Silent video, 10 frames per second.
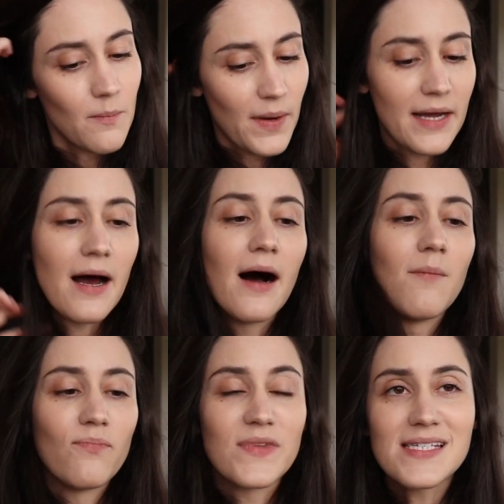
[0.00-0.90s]
But
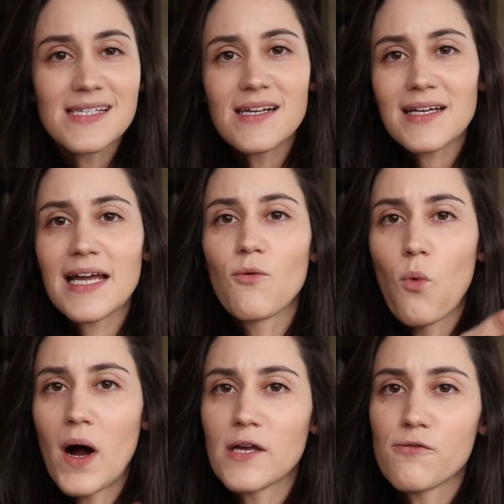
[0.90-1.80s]
this is going to kind of
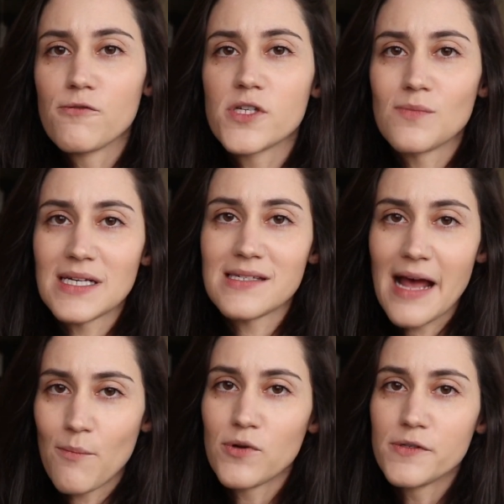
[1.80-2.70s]
walk you through some
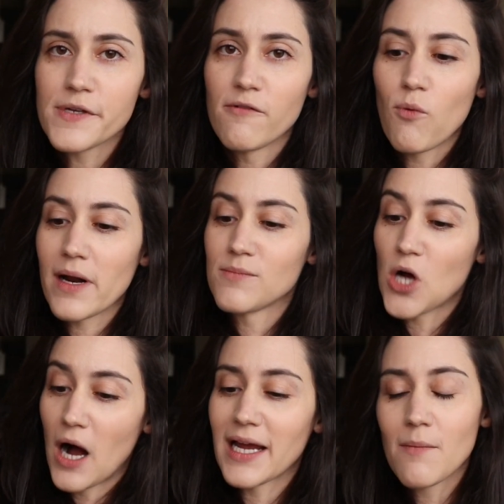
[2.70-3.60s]
examples of what I'm
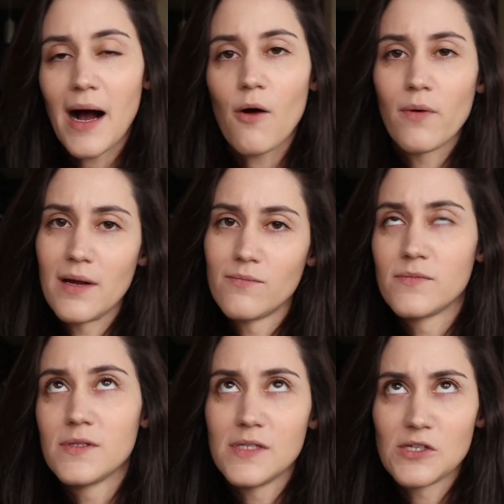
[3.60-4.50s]
talking about when
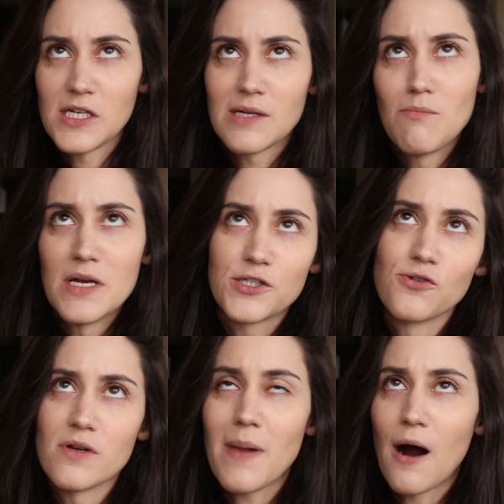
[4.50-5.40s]
I'm discussing
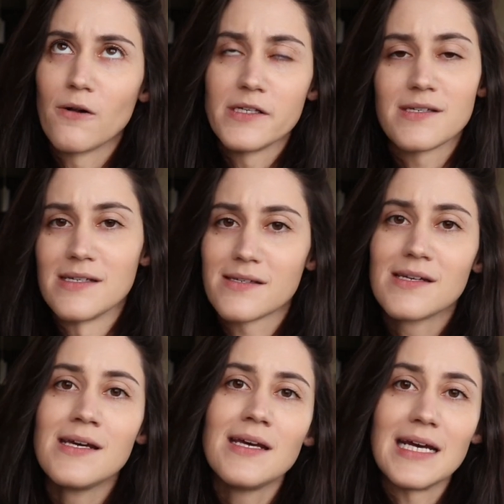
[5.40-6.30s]
mystery, powerlessness,
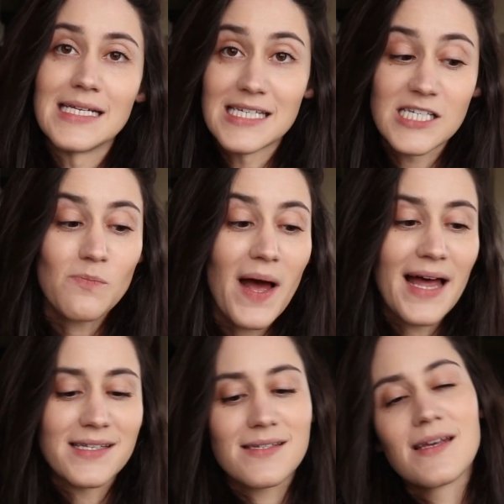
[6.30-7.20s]
and
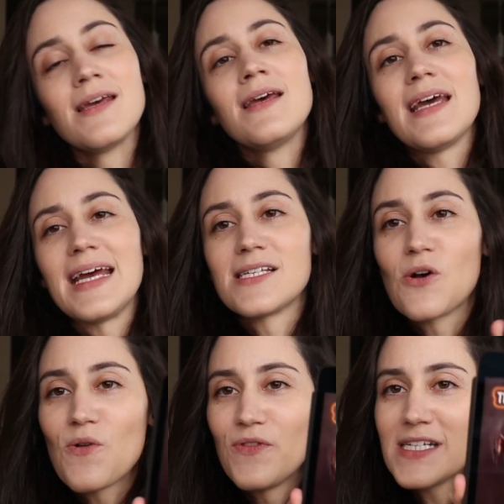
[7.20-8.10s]
suspense. And
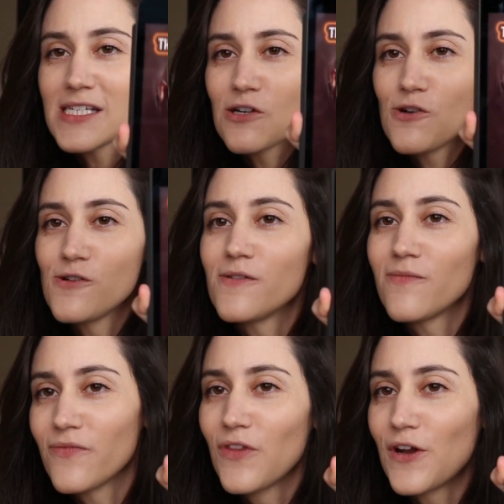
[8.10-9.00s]
so this
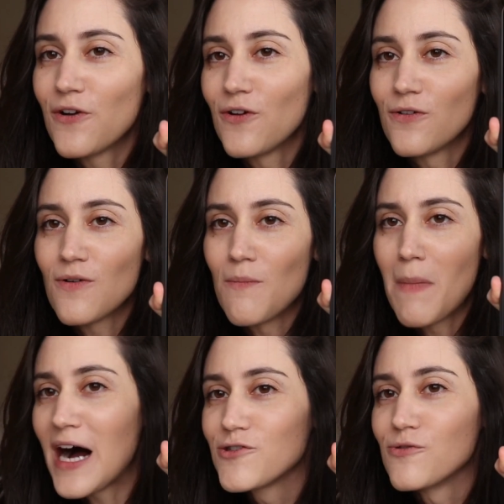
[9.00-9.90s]
little
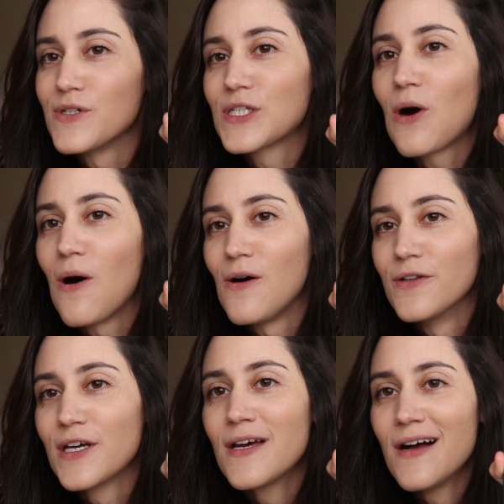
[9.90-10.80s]
module is
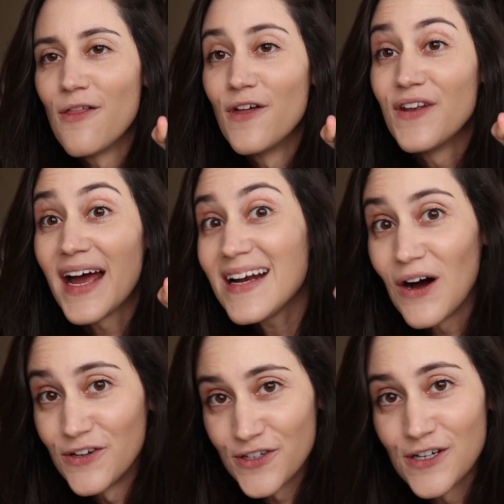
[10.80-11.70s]
called The Night
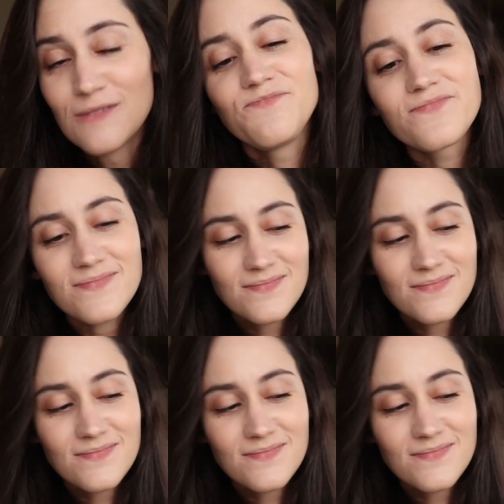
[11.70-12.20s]
Hunter.